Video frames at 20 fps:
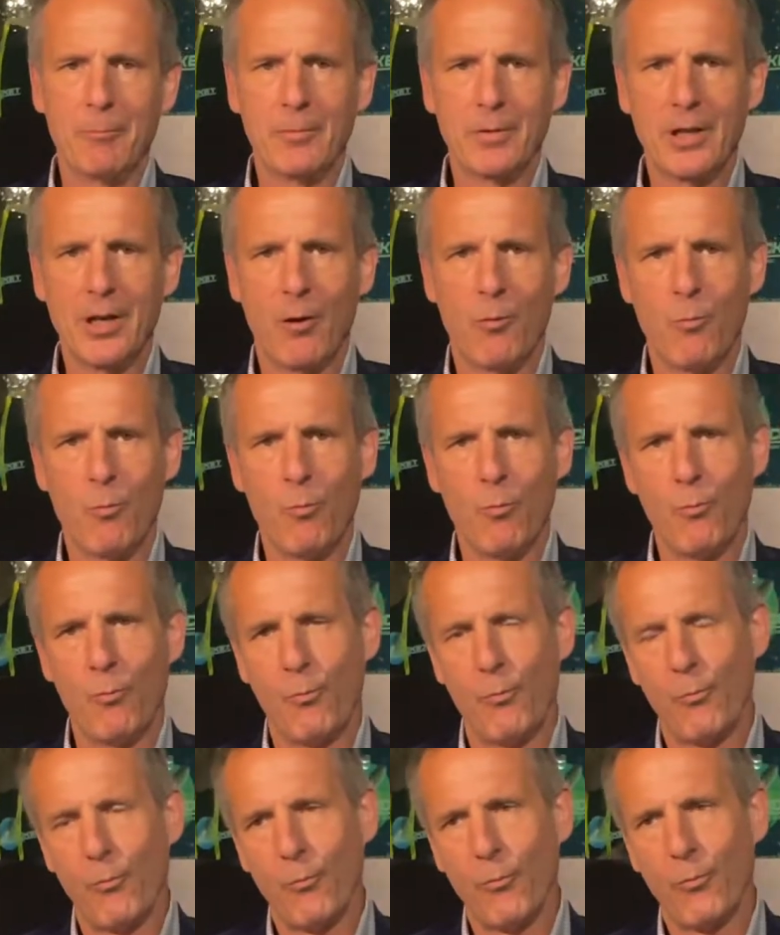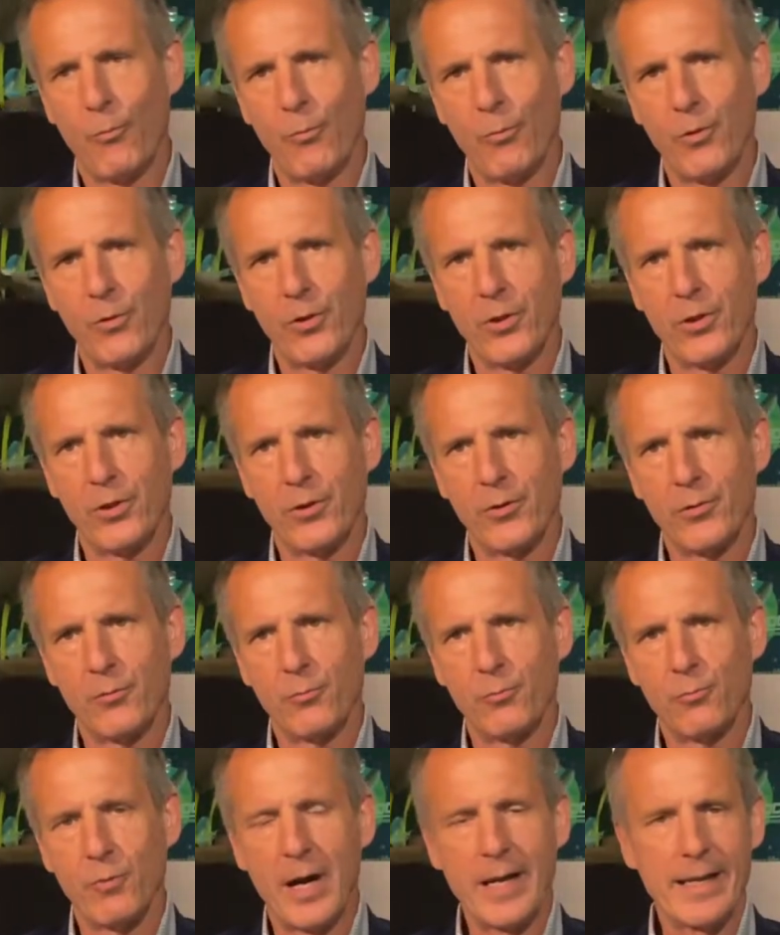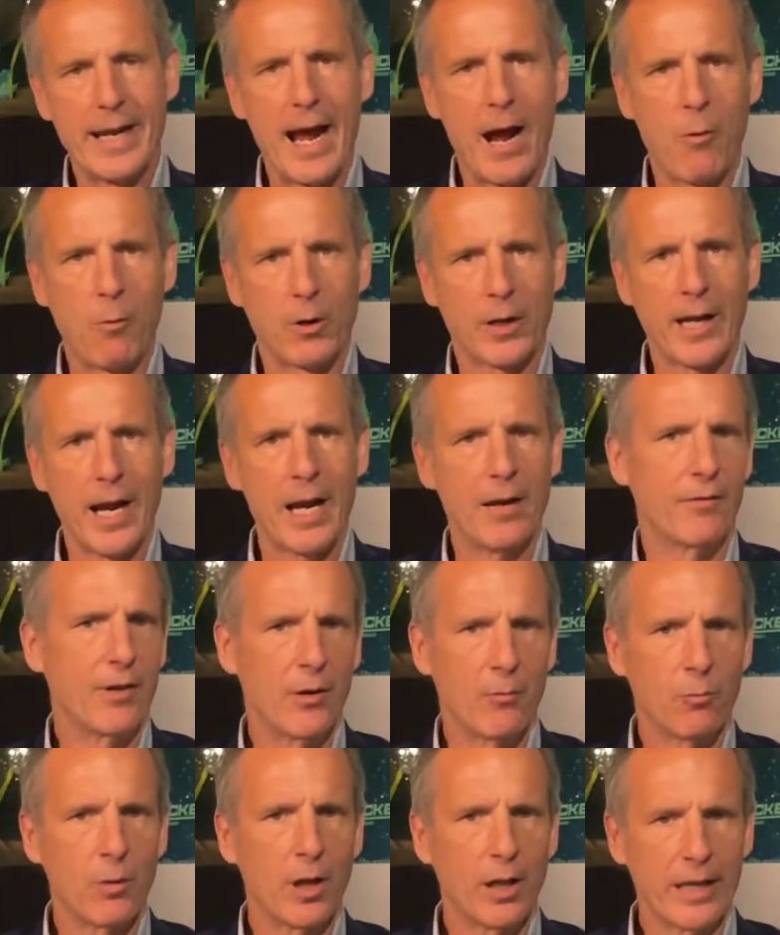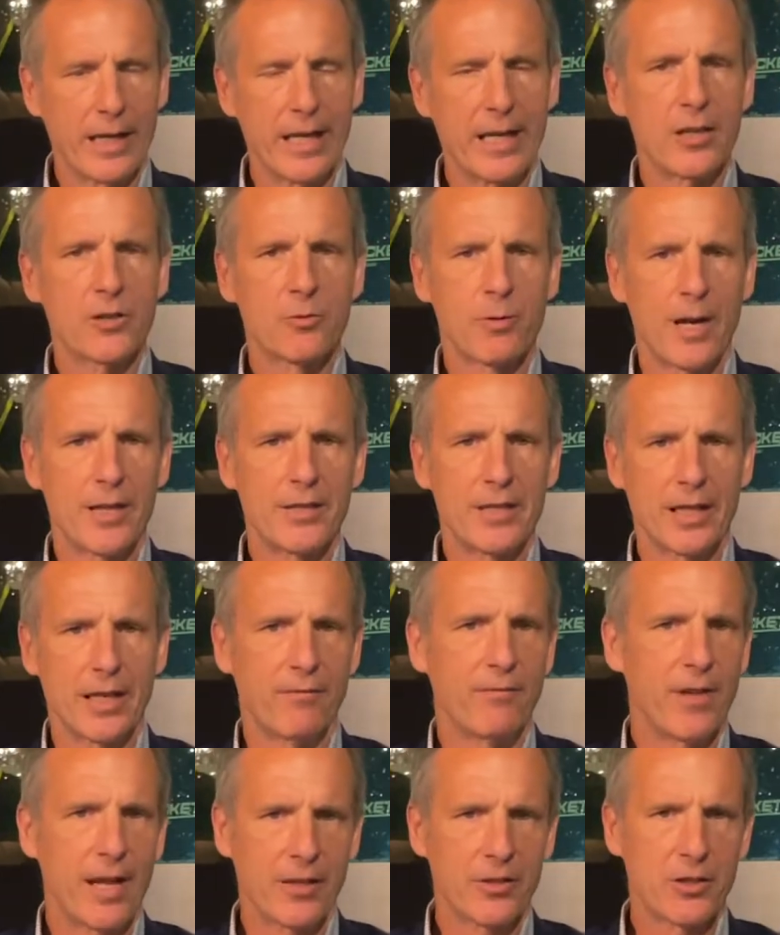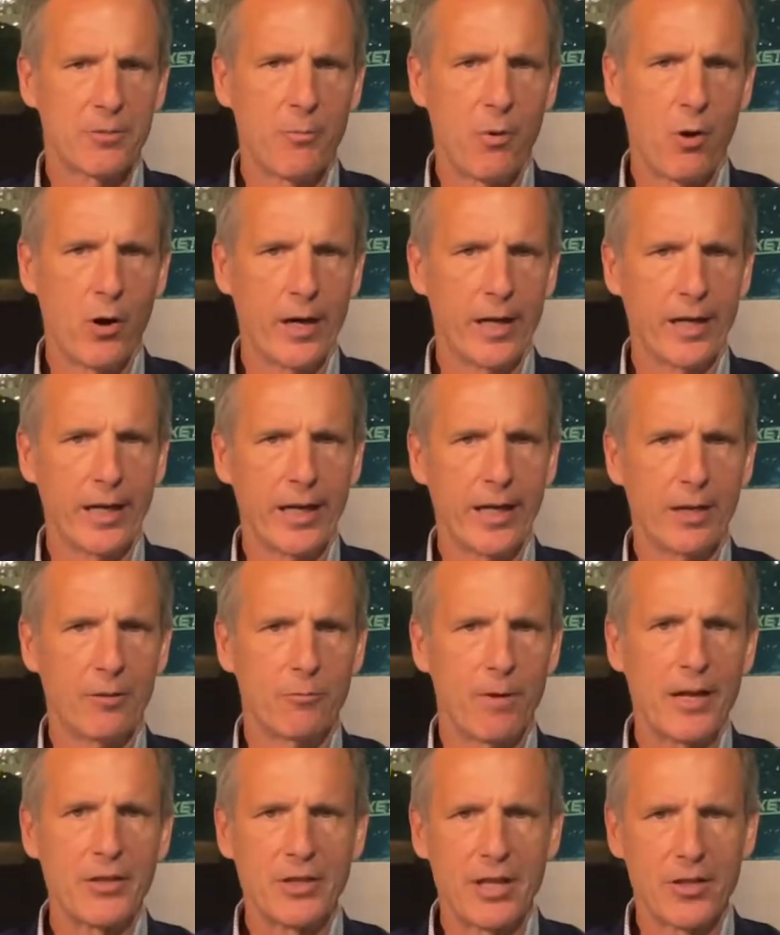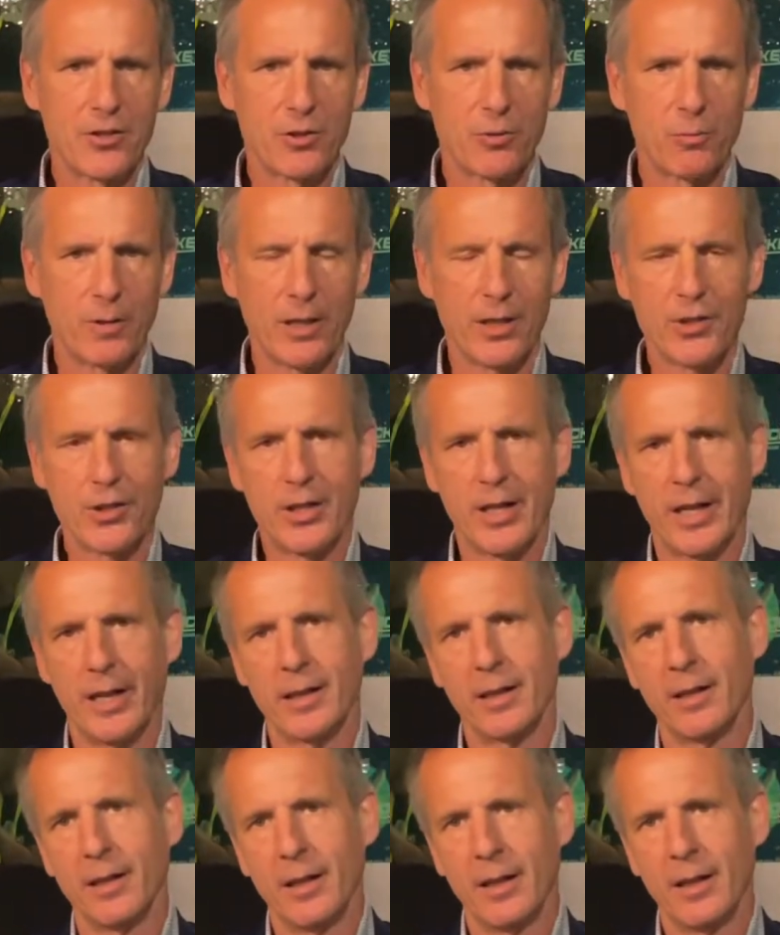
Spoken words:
You know, right now we're kind of at a really interesting inflection point in residential real estate.